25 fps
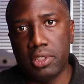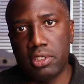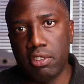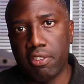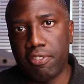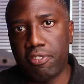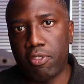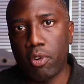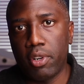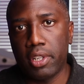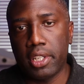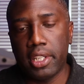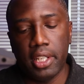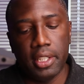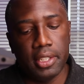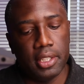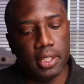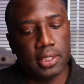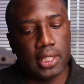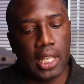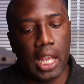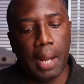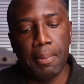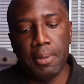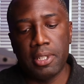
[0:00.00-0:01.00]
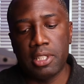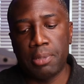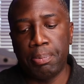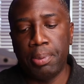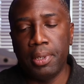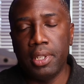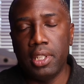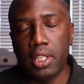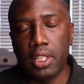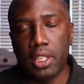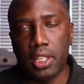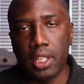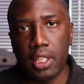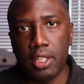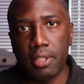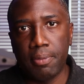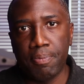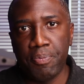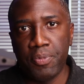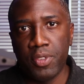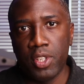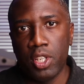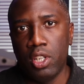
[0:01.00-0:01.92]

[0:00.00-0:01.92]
The 4K on this camera is pretty good,